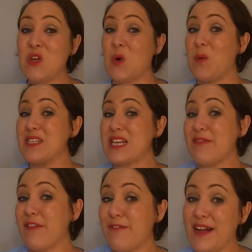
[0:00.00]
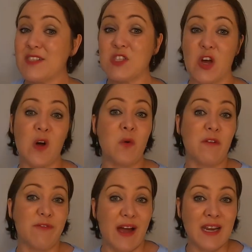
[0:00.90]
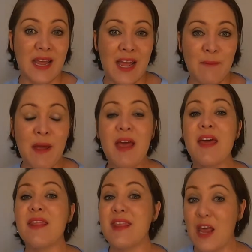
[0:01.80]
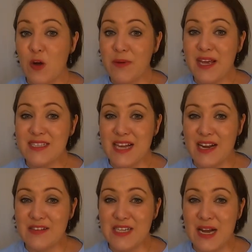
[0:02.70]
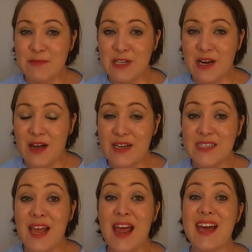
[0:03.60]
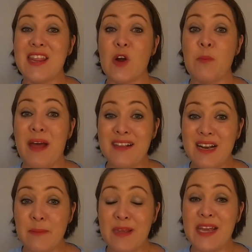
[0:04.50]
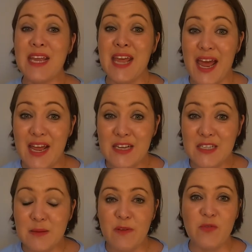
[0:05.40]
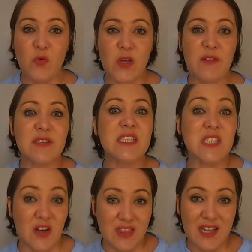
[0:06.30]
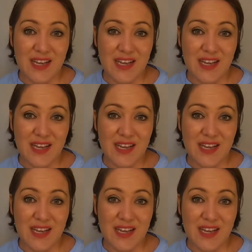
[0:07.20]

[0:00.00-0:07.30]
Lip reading: you always have a fun song or a fun game, they'll be excited to come to class and they'll automatically be engaged before you even start the